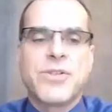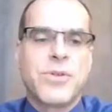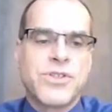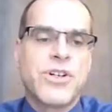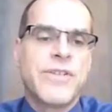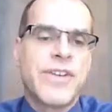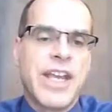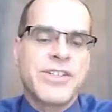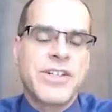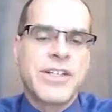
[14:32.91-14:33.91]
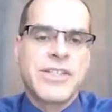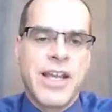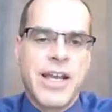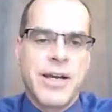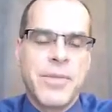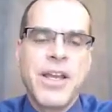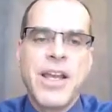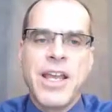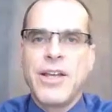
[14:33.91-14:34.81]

actual certification exam